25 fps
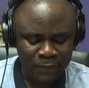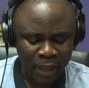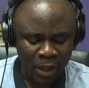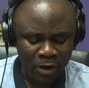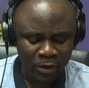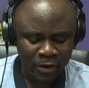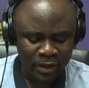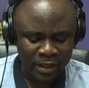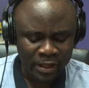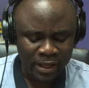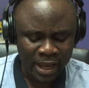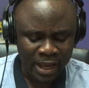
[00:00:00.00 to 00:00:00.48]

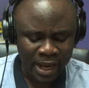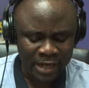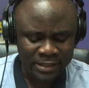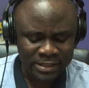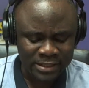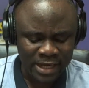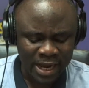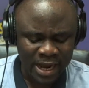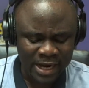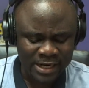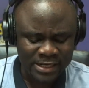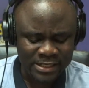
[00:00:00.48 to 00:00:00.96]
Okay,
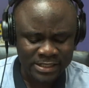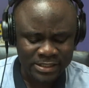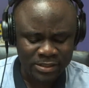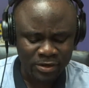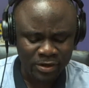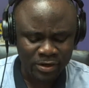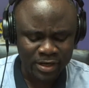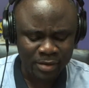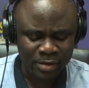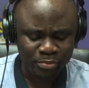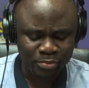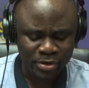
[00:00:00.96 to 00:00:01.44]
attacks
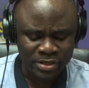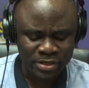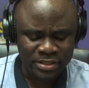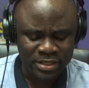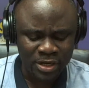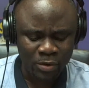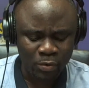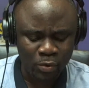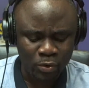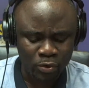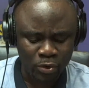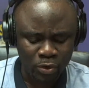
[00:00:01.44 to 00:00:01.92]
on the
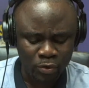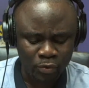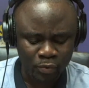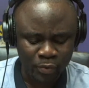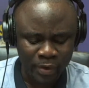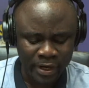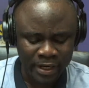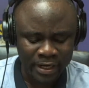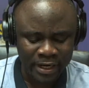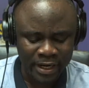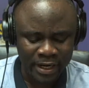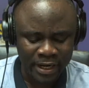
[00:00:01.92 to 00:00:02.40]
president will not
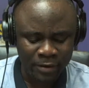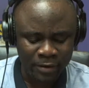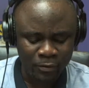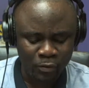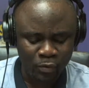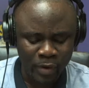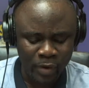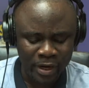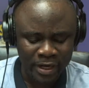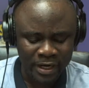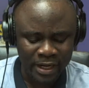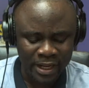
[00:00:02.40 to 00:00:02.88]
win
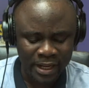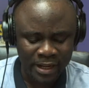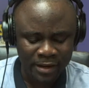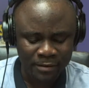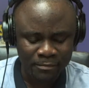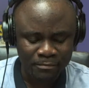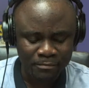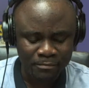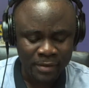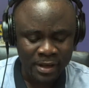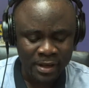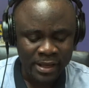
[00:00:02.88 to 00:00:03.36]

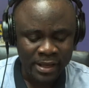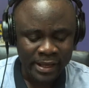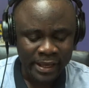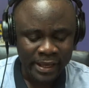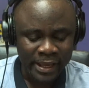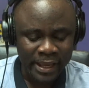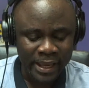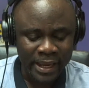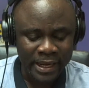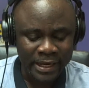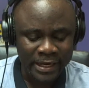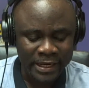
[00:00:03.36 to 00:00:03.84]
him
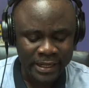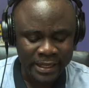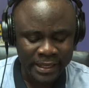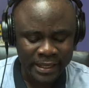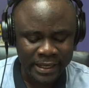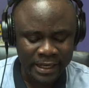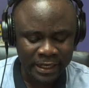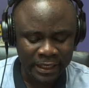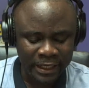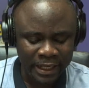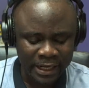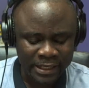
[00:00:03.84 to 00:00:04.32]
any
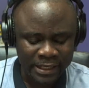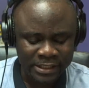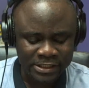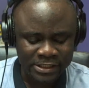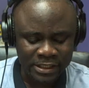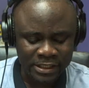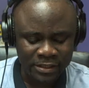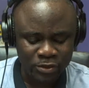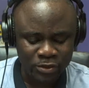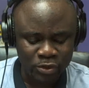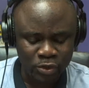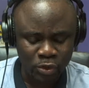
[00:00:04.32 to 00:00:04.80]
election.